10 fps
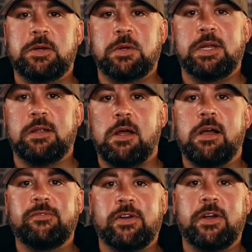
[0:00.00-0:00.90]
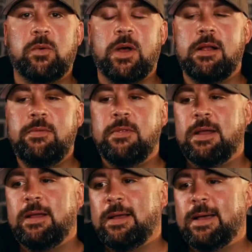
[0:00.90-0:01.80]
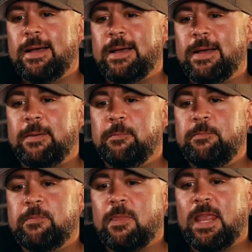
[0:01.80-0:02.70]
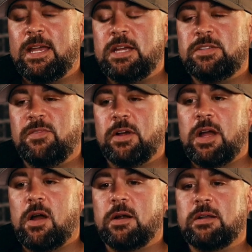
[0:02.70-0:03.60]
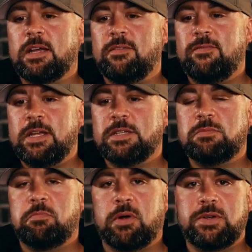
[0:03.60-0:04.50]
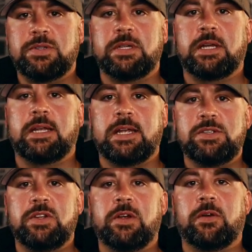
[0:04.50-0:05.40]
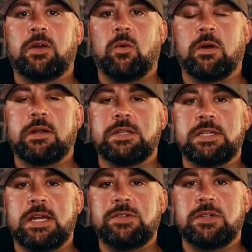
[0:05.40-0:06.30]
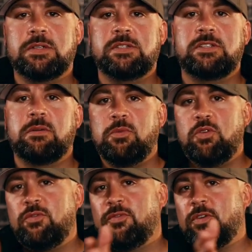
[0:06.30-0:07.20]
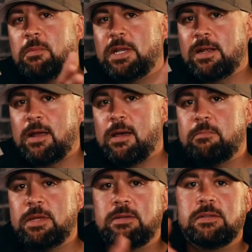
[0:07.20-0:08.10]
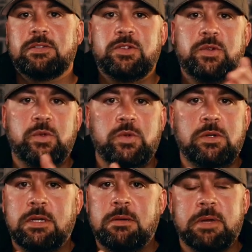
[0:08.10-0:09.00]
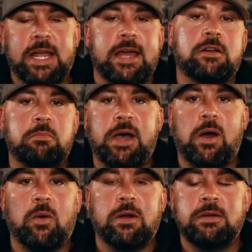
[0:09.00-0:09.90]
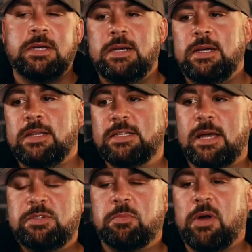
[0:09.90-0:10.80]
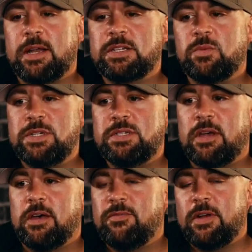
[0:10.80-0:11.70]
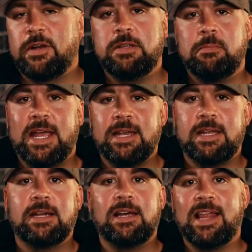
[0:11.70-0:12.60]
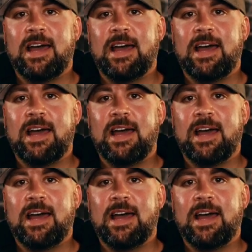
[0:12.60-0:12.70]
get along very well. Um, it's very hard to convince purchasing and engineering organizations to move from an incumbent to mechanical power. The types of products that we sell, very demanding, a lot of